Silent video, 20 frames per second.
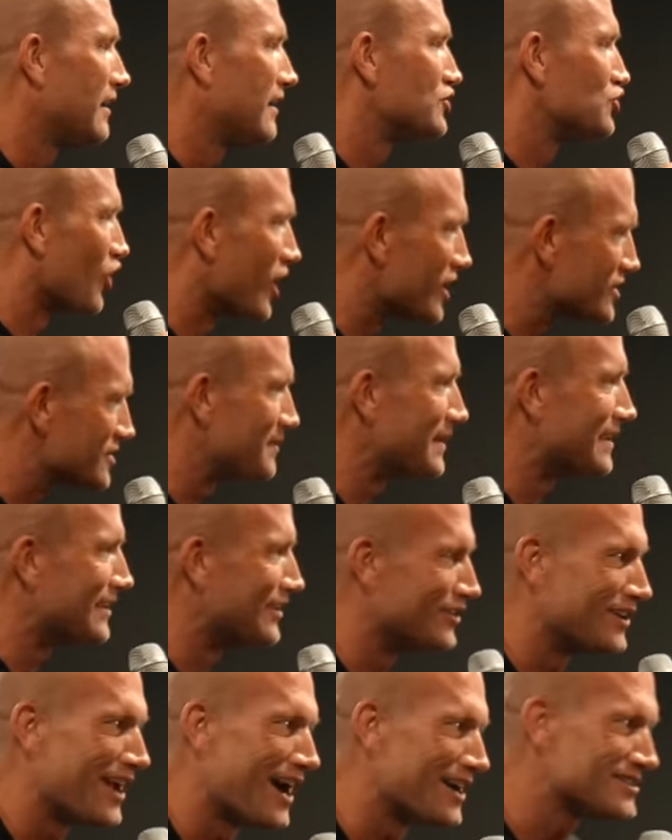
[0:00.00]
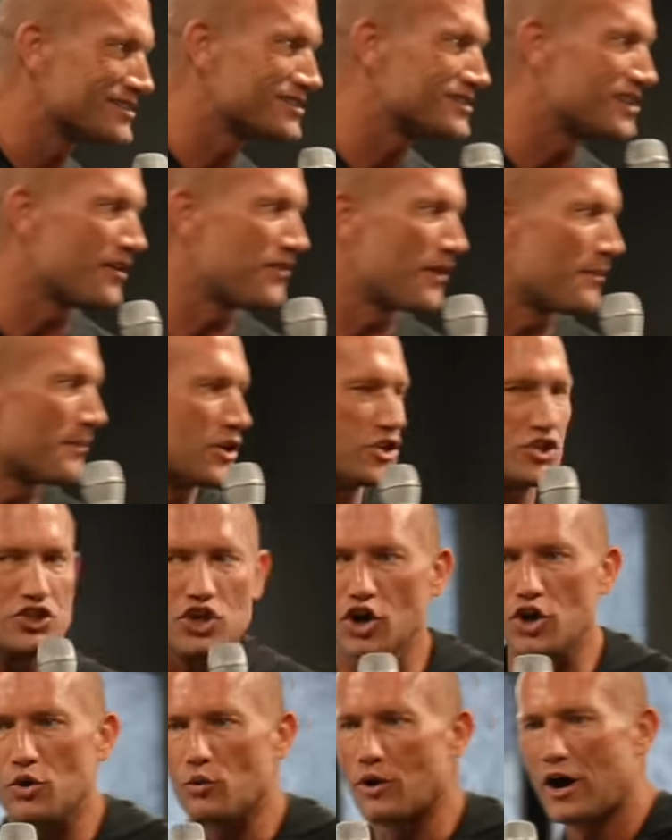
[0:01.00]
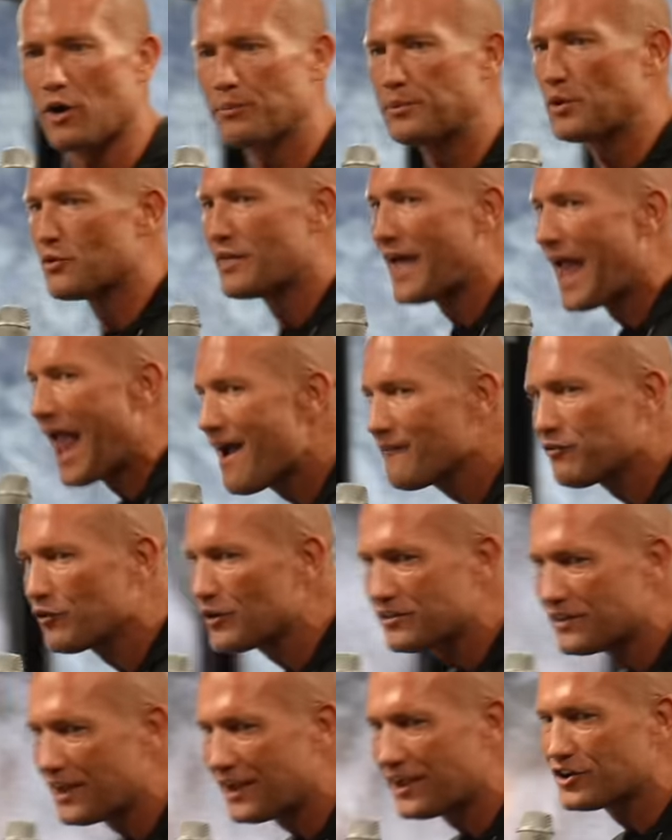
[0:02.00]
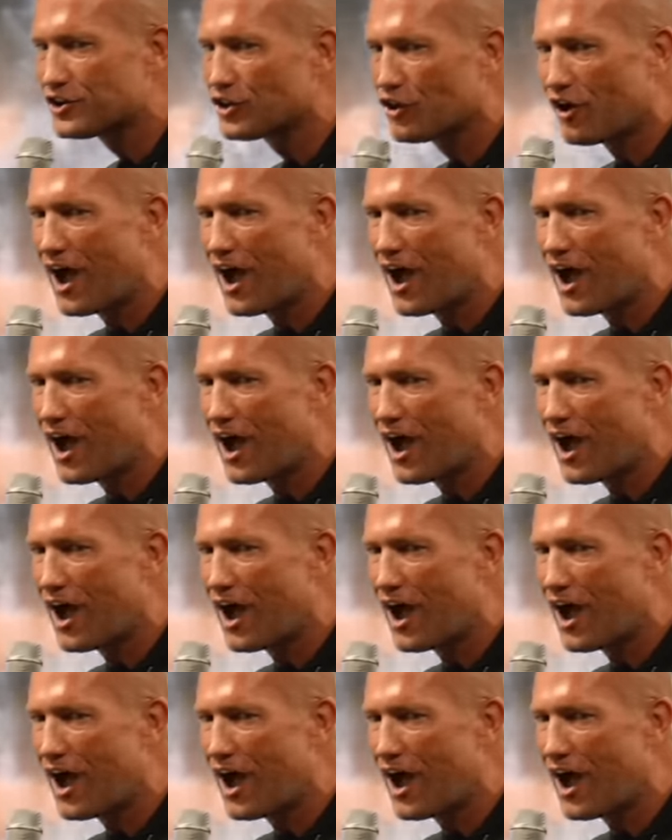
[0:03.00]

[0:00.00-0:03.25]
Trust me, dude. Guys, the stuff I'm going to show you will help you with everything in your